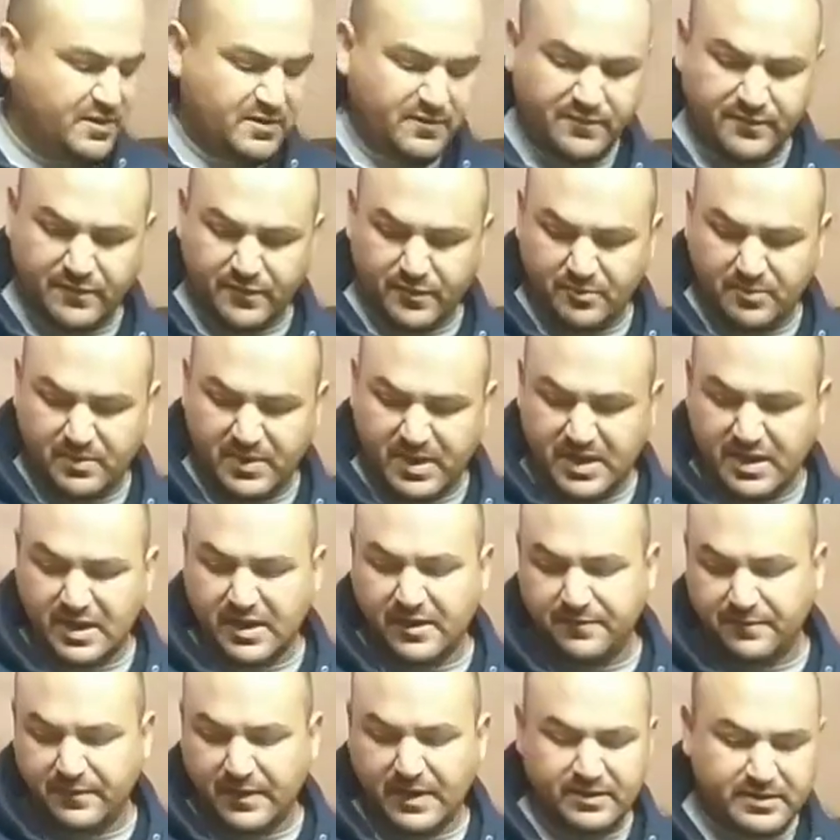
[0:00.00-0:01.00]
For me,
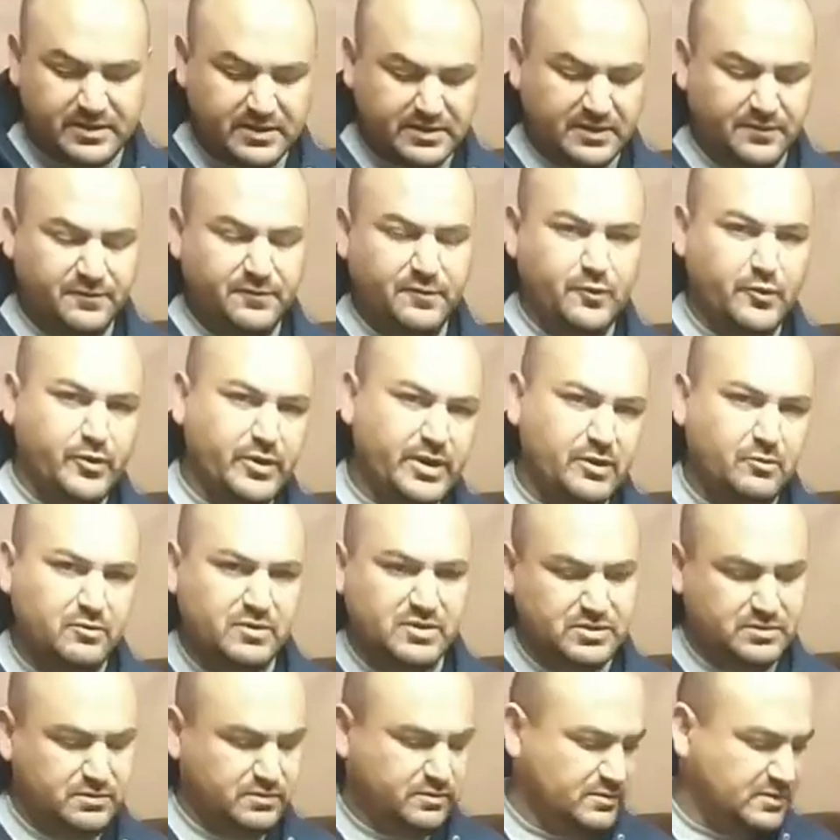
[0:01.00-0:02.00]
I found out the 40 was